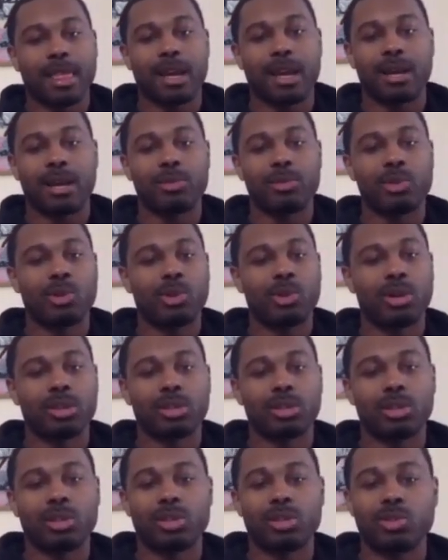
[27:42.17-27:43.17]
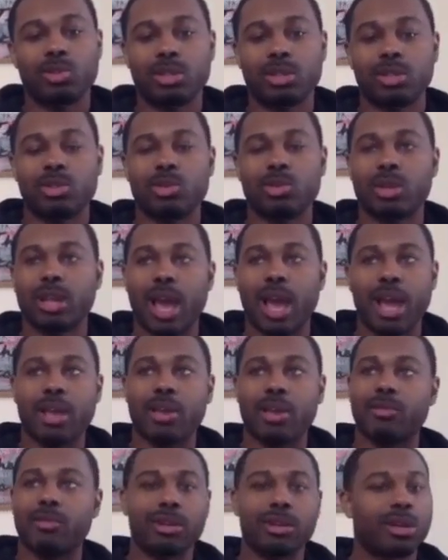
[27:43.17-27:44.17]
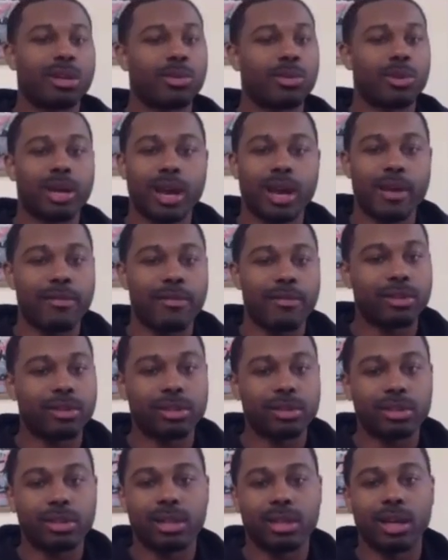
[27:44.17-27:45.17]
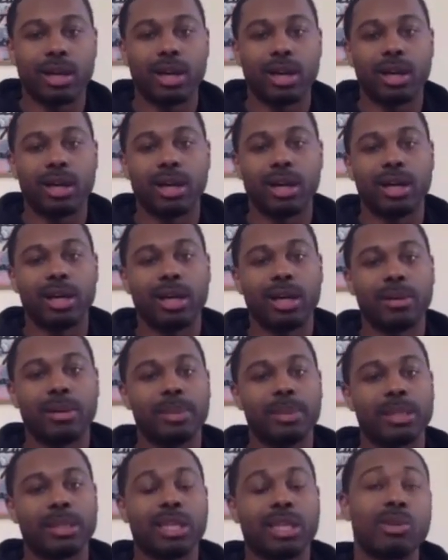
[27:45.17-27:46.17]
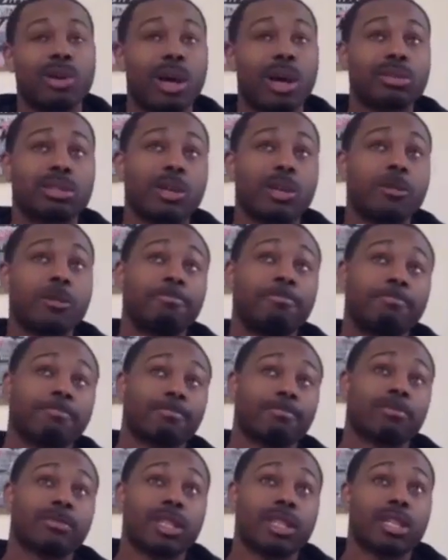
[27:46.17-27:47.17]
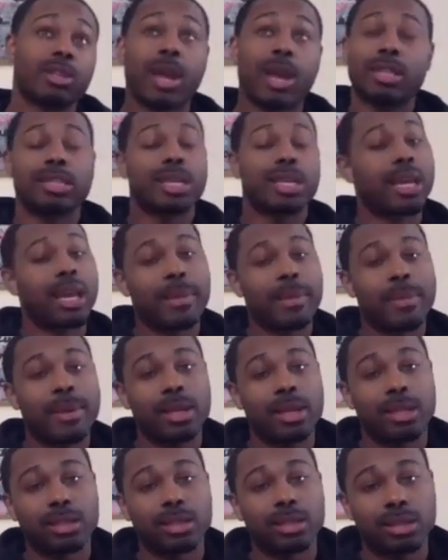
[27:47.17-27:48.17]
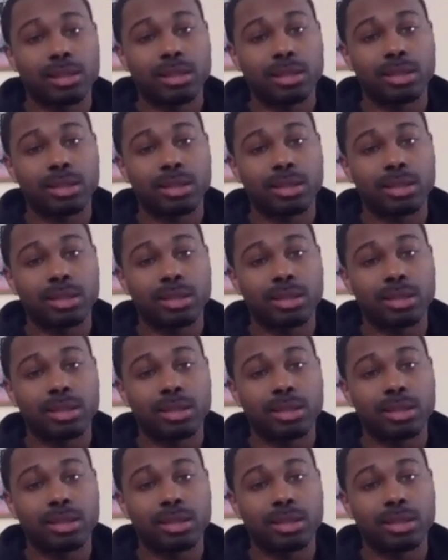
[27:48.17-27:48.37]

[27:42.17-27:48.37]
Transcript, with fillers: Um, you go out there, you can you can have your fun wherever. Um, yeah. but then you also you gotta take care of business.